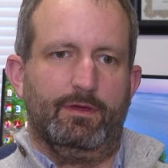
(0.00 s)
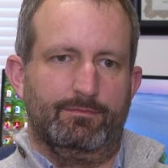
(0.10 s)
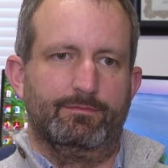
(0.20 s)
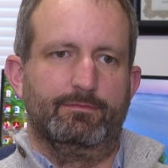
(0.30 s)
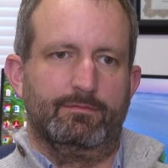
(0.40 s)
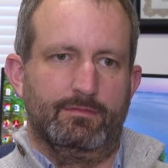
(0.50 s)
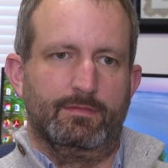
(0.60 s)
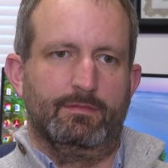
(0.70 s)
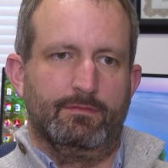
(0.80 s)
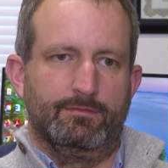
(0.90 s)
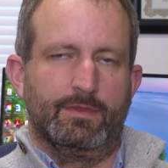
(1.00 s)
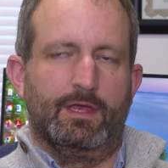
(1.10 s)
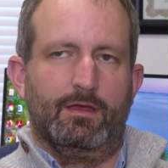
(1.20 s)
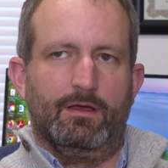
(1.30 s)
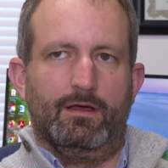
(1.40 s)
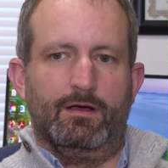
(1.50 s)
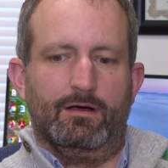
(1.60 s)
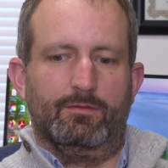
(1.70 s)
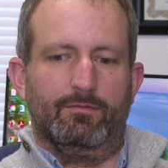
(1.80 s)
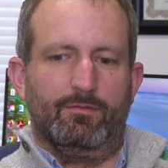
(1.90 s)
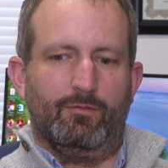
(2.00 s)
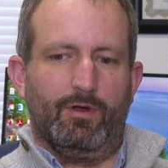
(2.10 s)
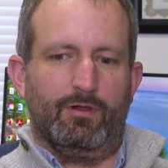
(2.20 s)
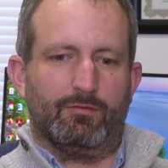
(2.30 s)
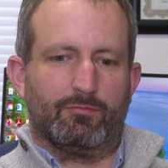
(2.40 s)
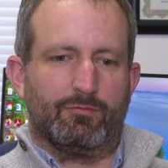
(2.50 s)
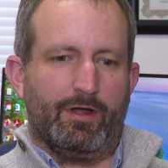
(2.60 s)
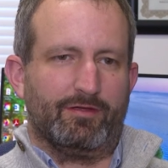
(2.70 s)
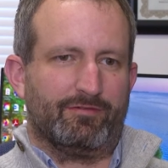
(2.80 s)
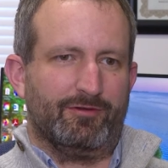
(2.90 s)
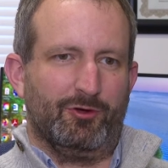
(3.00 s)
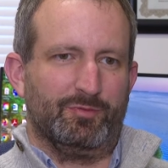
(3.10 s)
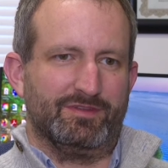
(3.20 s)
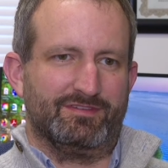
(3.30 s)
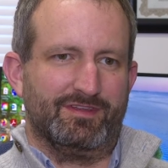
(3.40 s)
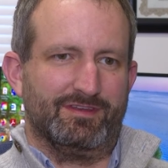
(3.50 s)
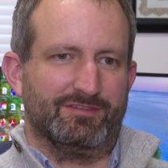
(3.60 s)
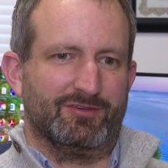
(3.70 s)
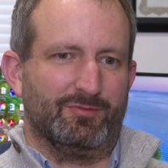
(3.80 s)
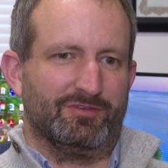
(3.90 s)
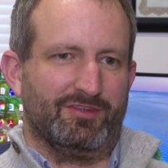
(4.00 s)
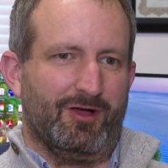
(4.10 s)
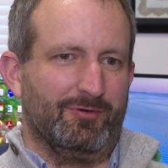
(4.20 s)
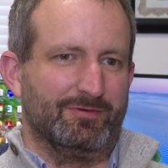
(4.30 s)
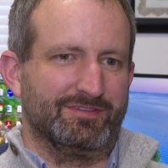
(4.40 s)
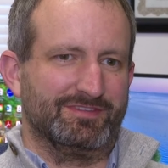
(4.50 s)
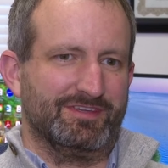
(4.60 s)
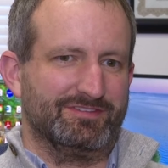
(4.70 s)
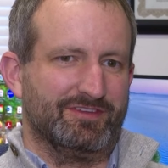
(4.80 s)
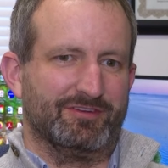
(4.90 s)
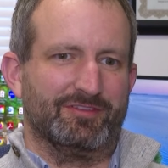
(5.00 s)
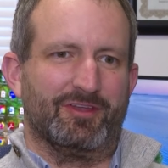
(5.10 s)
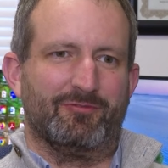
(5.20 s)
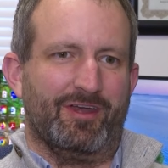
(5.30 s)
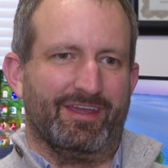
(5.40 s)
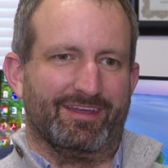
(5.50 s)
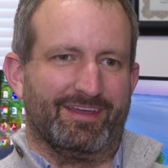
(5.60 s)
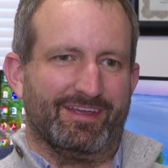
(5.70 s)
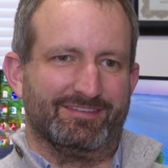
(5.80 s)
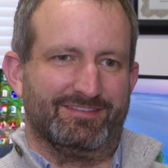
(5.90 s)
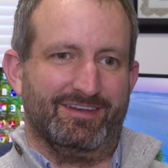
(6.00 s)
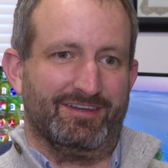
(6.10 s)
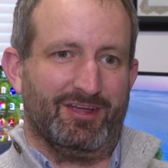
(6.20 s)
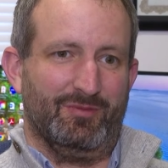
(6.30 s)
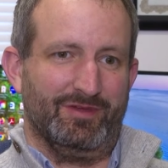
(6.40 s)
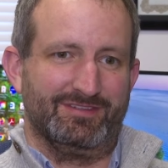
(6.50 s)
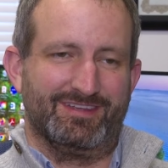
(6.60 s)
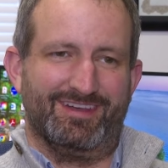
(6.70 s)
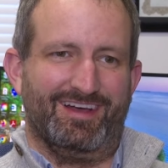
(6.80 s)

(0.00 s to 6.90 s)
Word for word: they could only say soon. Um, well, running for an open seat is almost always easier than running against an incumbent.